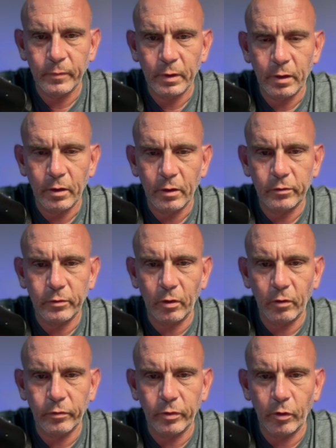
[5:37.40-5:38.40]
Served
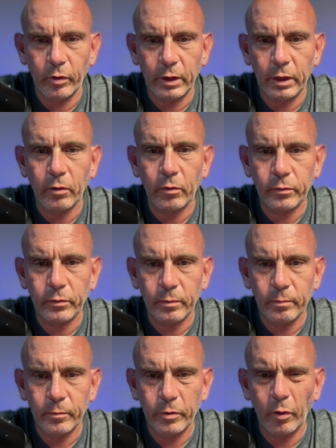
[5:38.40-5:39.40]
30 years,
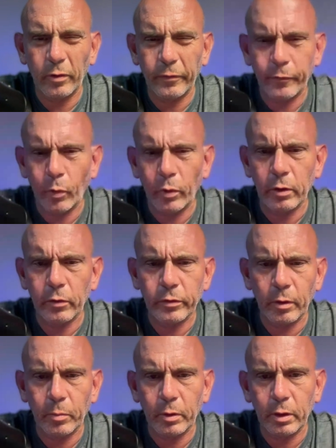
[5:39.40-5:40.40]
34 years, I
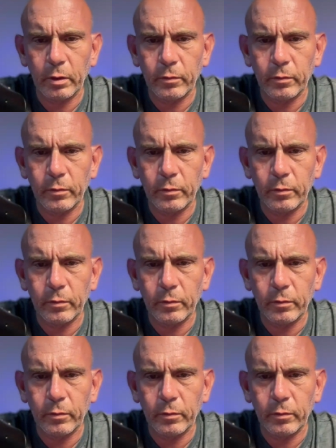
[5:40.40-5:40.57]
believe.